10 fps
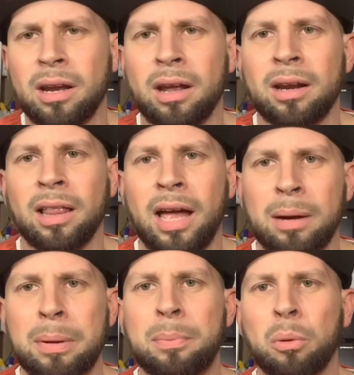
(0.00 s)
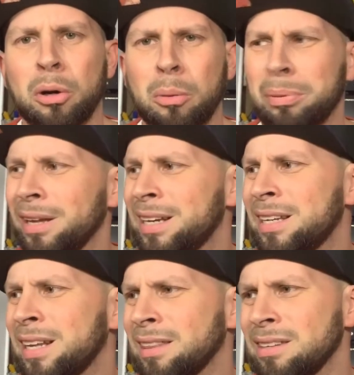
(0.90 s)
and a lot of people were
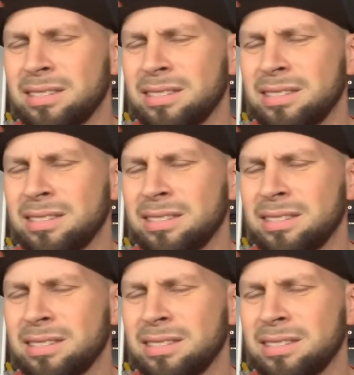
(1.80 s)
complaining that the